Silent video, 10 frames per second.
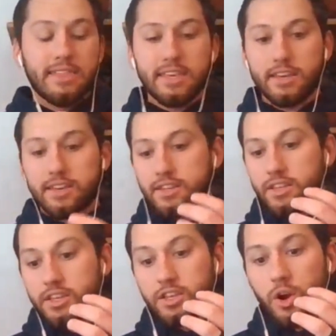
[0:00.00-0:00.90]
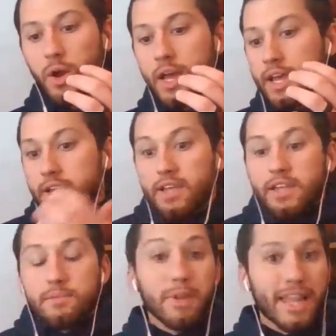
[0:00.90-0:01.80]
I think,
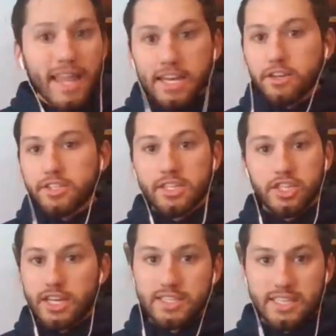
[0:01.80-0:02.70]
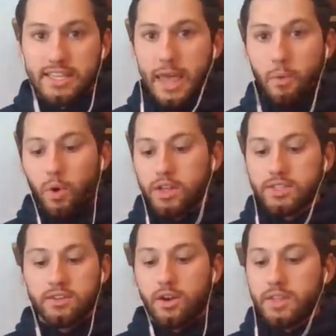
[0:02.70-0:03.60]
millennials and Gen Z, they want
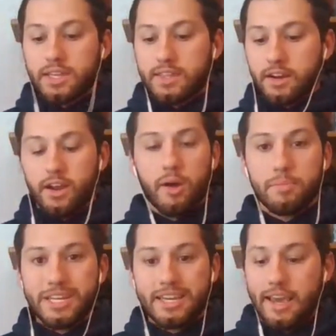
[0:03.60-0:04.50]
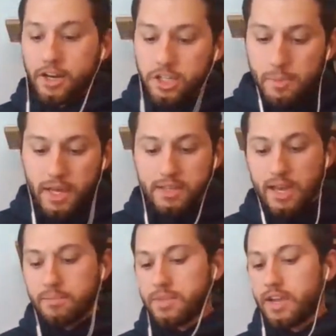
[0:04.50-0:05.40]
to know that their company cares about
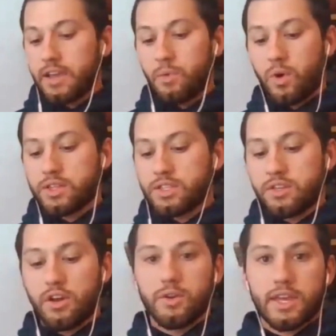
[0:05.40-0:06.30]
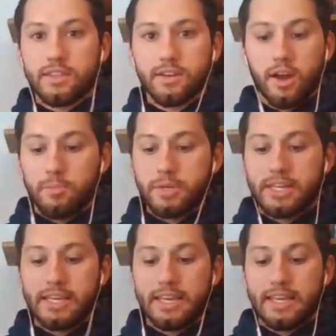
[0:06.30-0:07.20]
them. They want to know that their
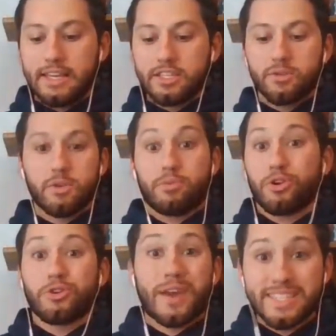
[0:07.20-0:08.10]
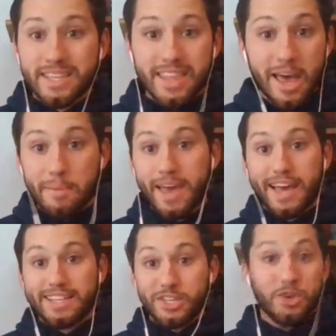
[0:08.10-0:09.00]
company is progressing them
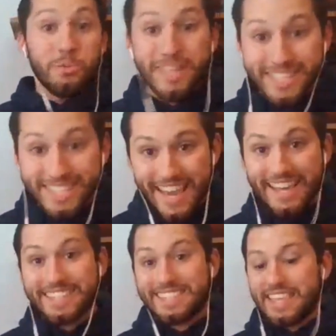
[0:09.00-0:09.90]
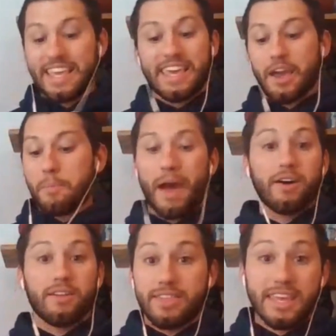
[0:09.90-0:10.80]
as humans, as thinking
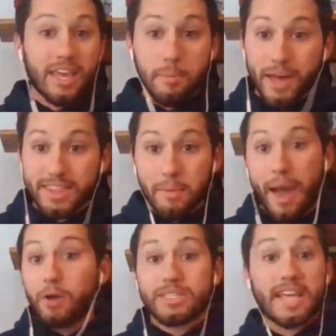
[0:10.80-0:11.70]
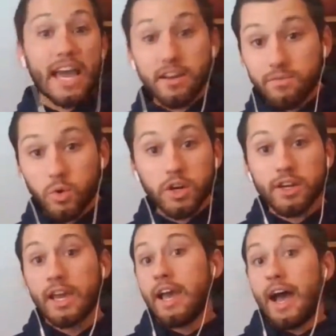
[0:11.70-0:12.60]
about them outside of work.